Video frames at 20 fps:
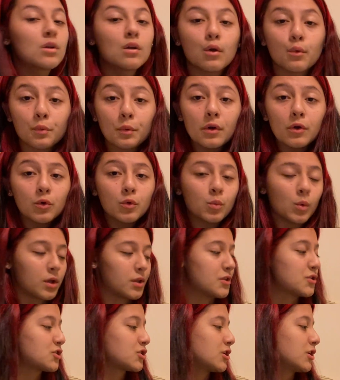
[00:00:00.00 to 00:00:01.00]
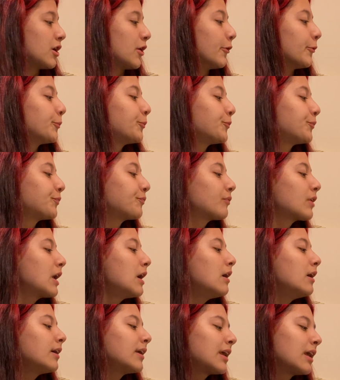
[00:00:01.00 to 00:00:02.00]
Rue wants to know,
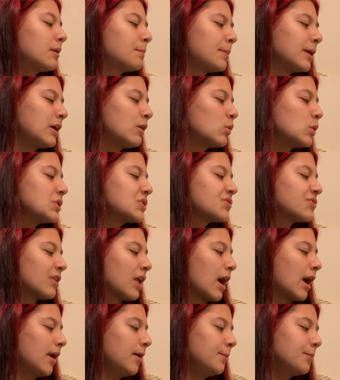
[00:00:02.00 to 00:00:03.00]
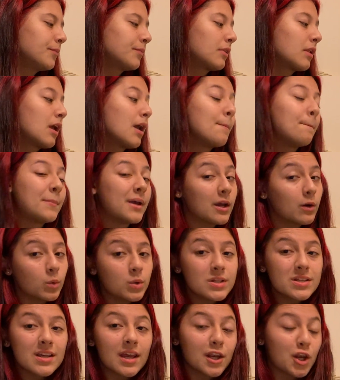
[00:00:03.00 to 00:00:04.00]
can penguins fly?
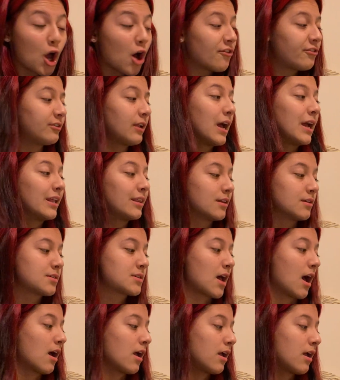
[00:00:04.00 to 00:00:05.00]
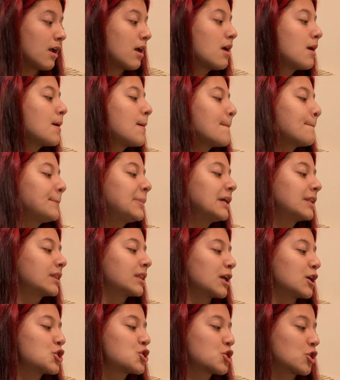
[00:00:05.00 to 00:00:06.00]
Penguins cannot fly in the sky, but
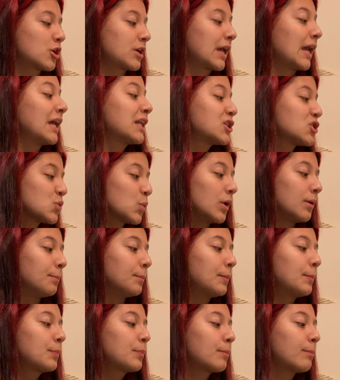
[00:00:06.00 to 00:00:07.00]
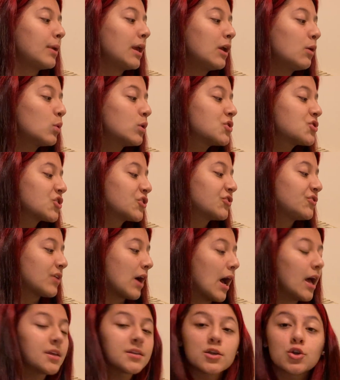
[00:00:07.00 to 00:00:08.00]
they sure can swim. Penguins are
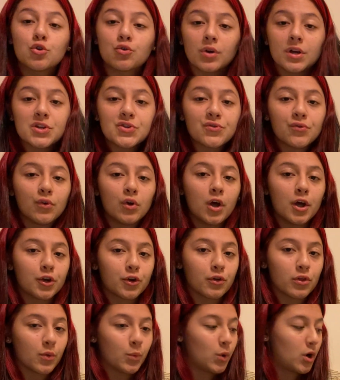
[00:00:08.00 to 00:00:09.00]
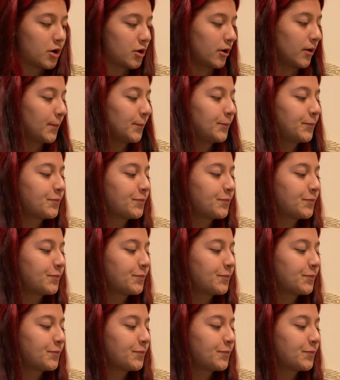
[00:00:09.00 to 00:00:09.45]
fast and graceful under the water.